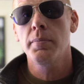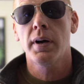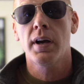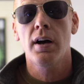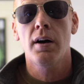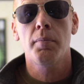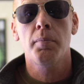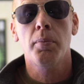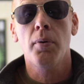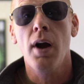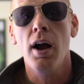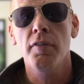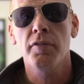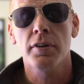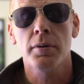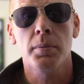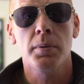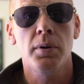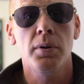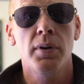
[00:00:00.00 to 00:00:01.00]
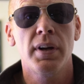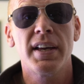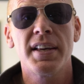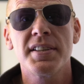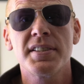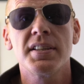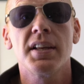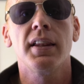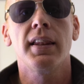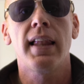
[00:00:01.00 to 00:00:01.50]
become profitable
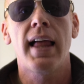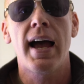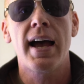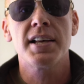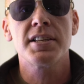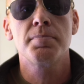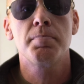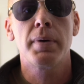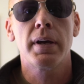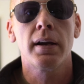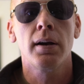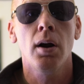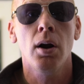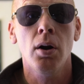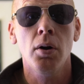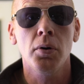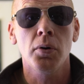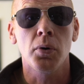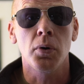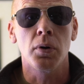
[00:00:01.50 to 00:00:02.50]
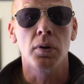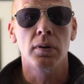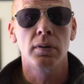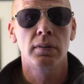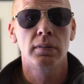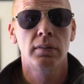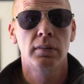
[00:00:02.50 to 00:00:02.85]
is the last big hurdle.